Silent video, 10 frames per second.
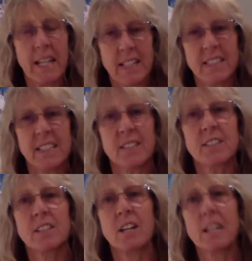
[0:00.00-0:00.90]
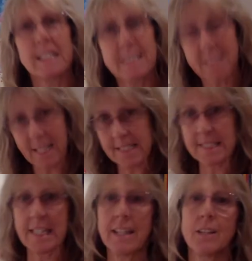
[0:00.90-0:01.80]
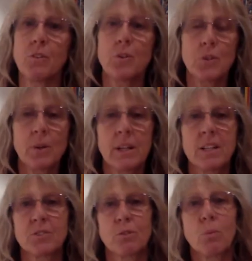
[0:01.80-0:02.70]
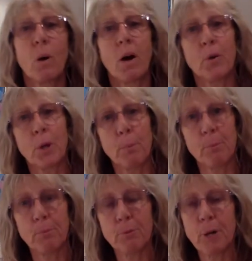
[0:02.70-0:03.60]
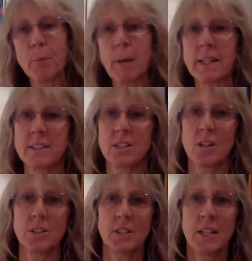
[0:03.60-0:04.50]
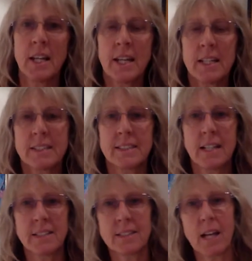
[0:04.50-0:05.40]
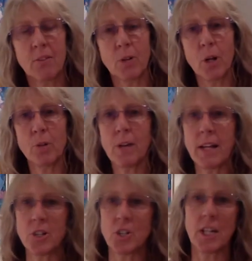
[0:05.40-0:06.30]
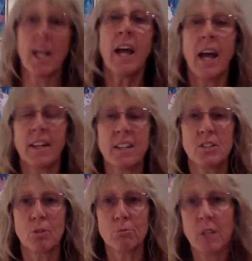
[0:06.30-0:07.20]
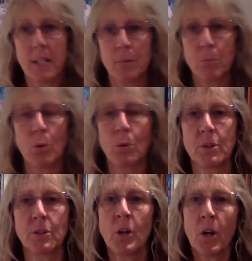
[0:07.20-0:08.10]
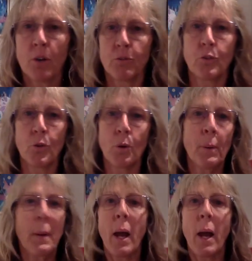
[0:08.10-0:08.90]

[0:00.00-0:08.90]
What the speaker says: easy to start sensing it. If you're doing this for a while, you really might start to sense that flow of energy. And these are really important for